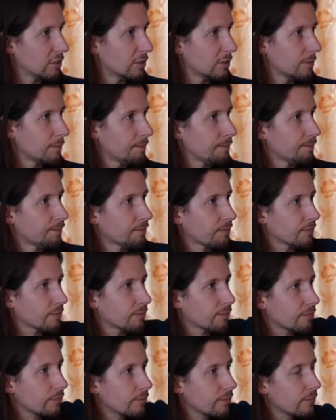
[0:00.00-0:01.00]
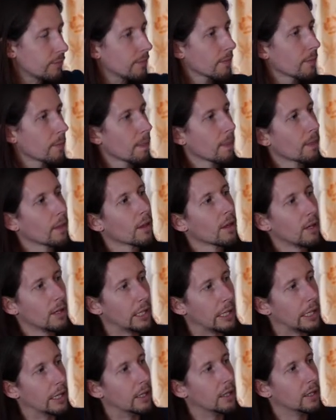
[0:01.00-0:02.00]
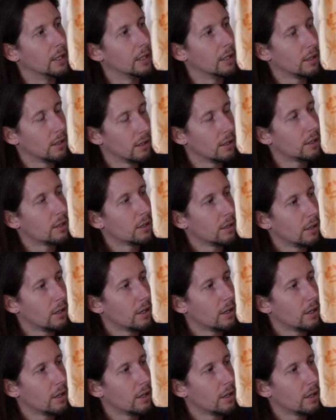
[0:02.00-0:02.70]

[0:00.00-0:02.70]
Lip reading: Different to yeah. Meditation.